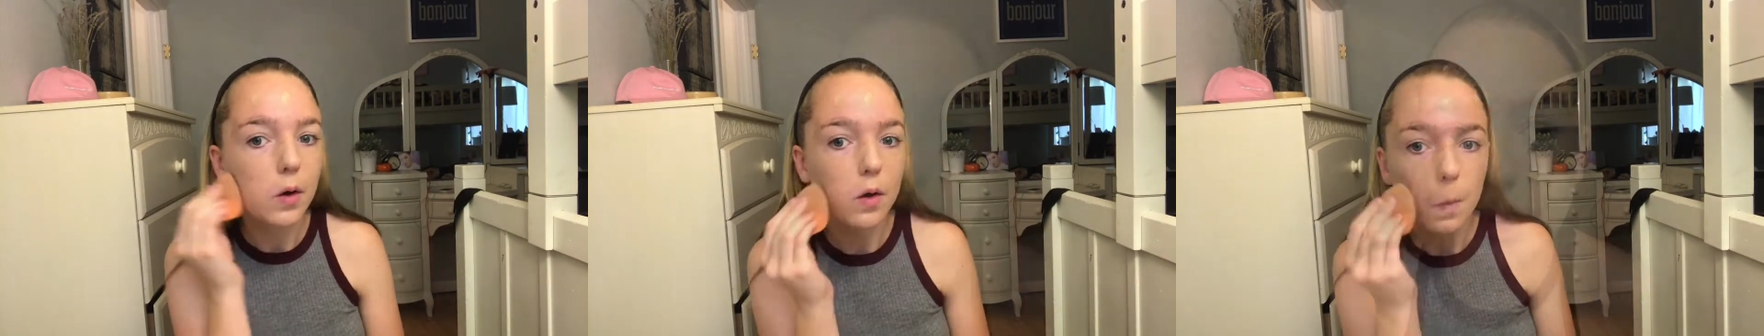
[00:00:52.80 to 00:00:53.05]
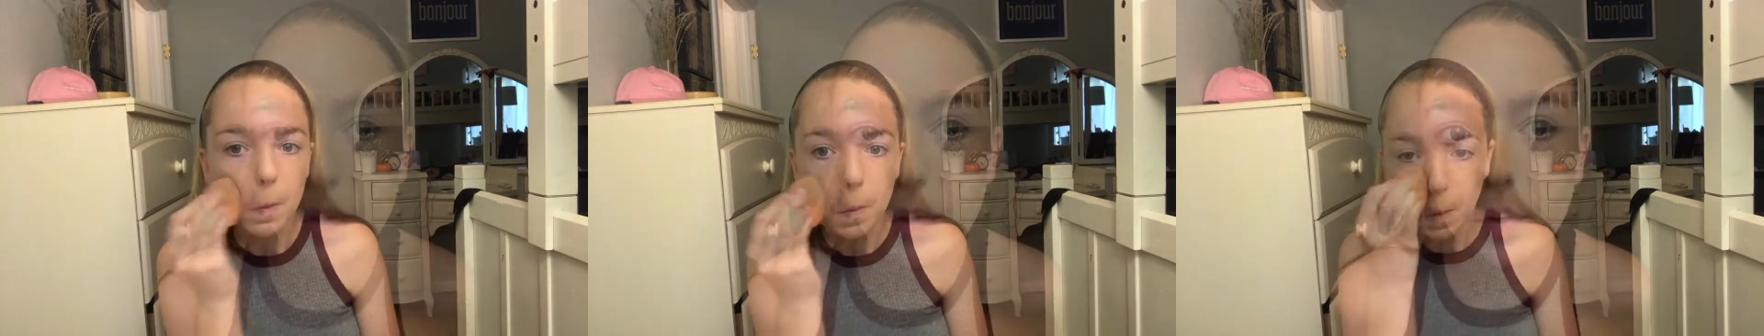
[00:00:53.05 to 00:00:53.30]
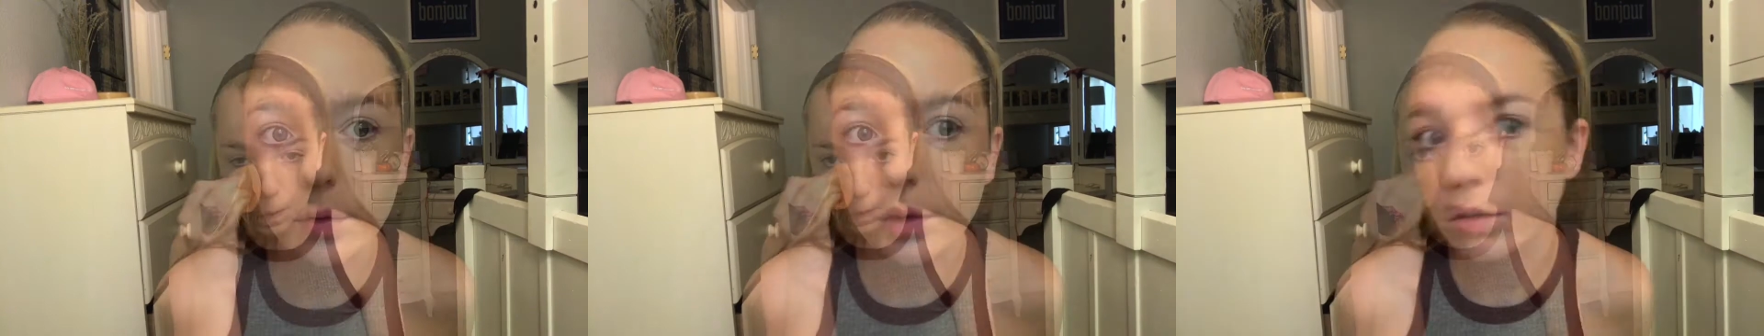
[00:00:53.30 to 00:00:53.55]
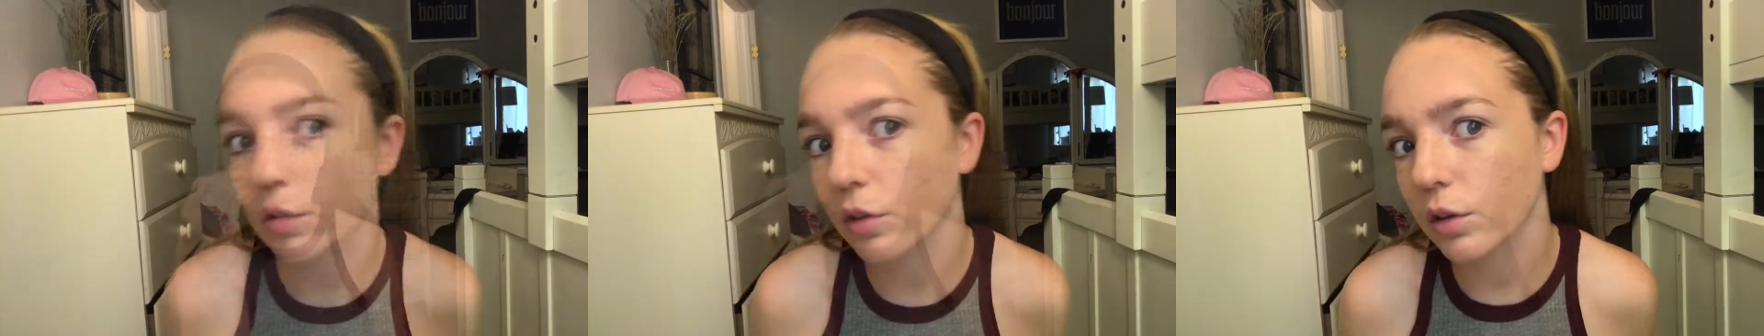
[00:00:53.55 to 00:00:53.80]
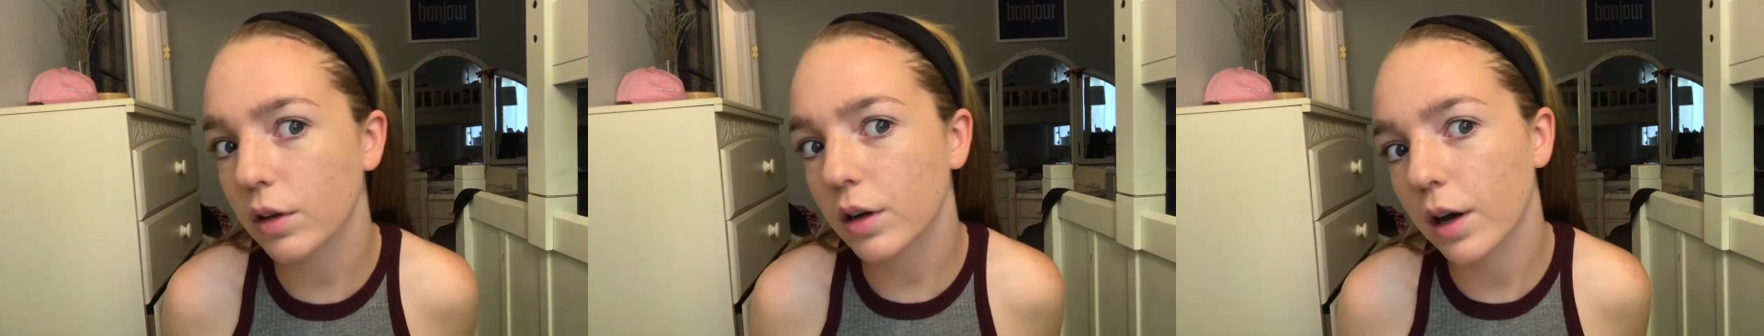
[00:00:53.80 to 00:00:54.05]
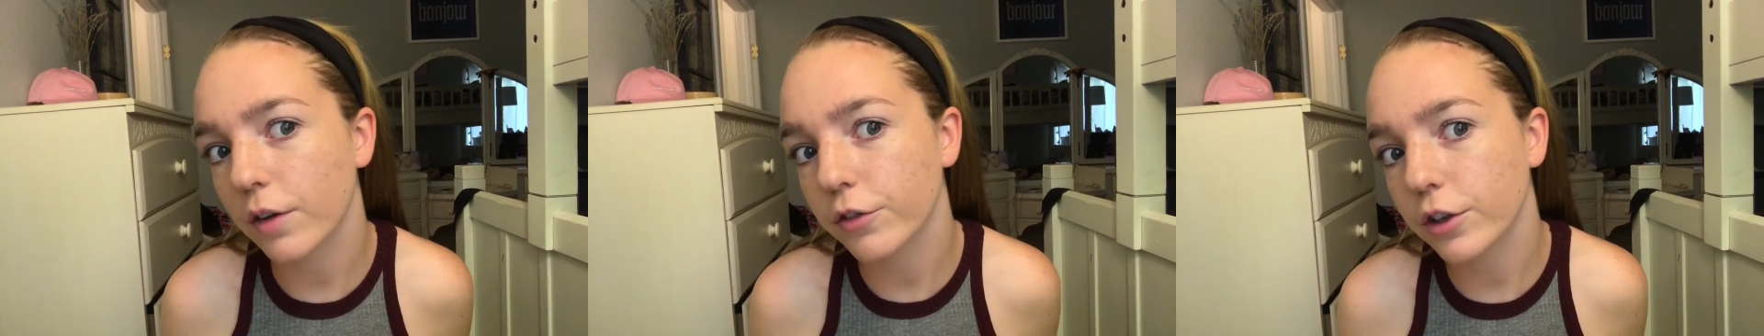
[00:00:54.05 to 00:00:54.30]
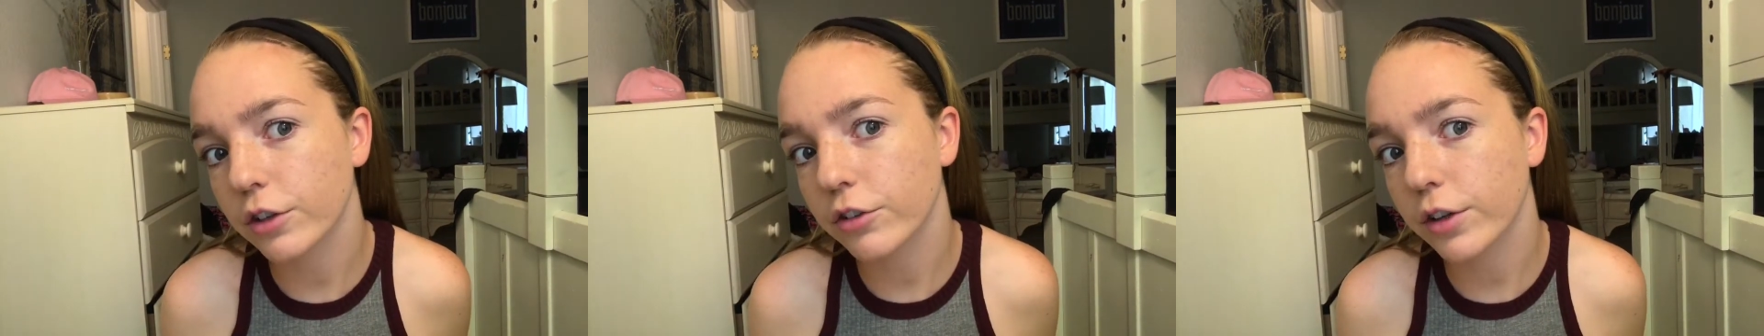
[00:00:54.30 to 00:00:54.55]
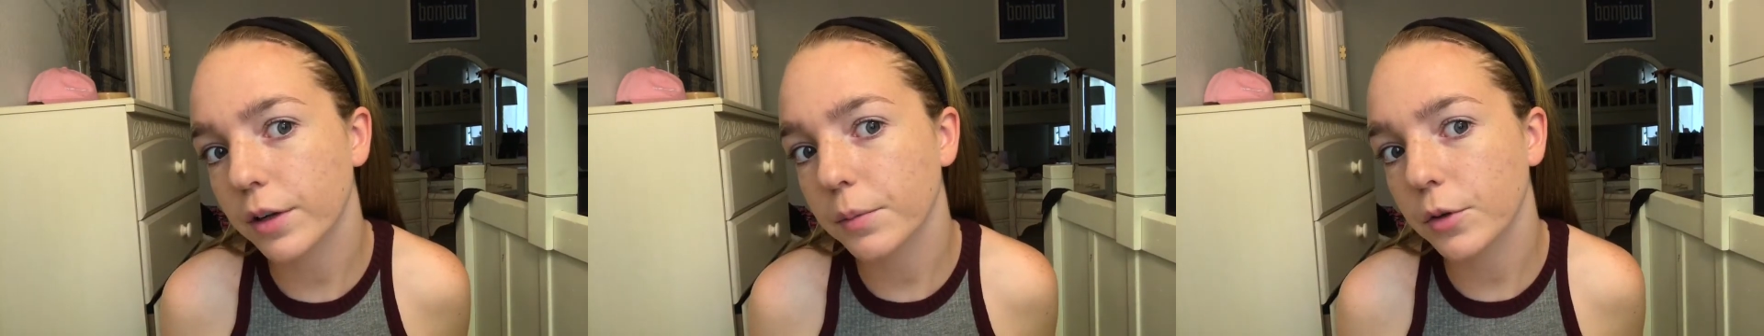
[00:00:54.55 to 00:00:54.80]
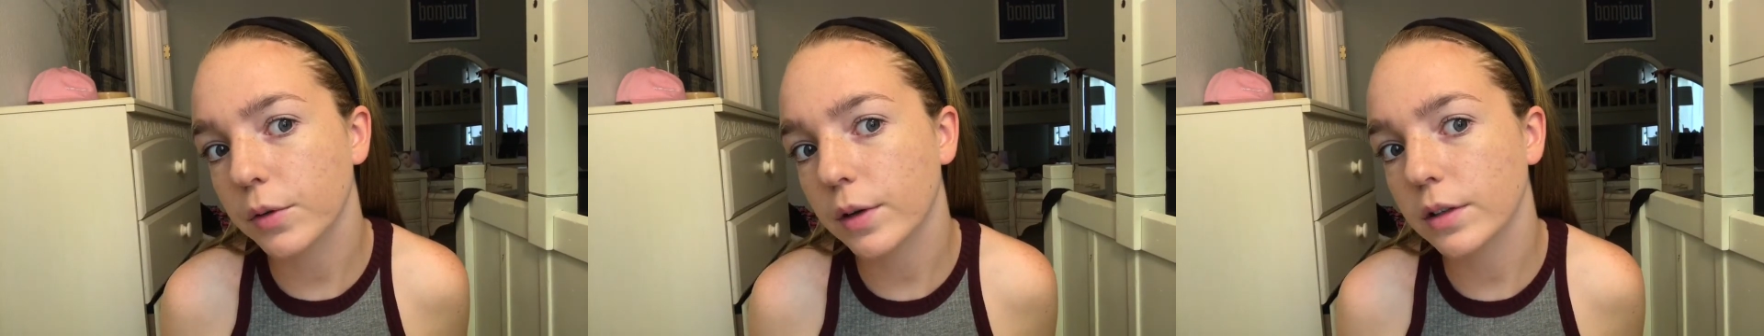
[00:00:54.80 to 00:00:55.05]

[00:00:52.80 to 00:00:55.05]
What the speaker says: So this is the coverage that I'm doing.